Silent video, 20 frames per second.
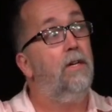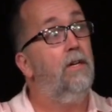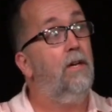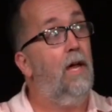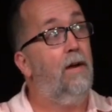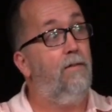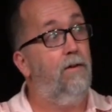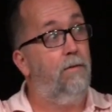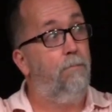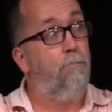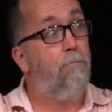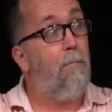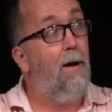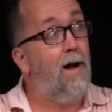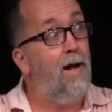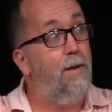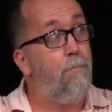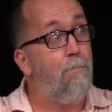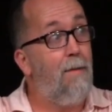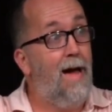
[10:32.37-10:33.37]
kind of a
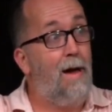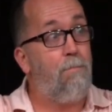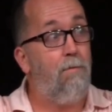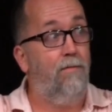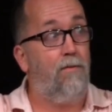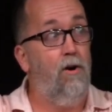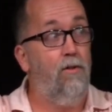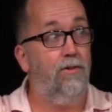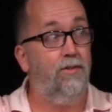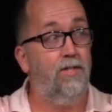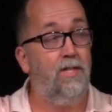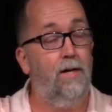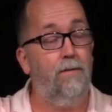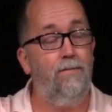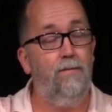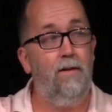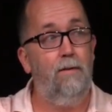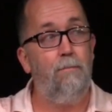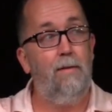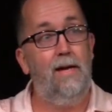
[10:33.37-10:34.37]
mind map of all the
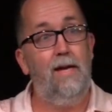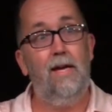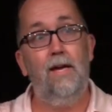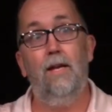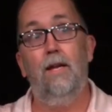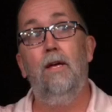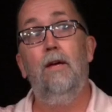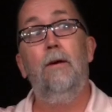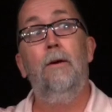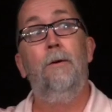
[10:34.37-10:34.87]
stuff in my head.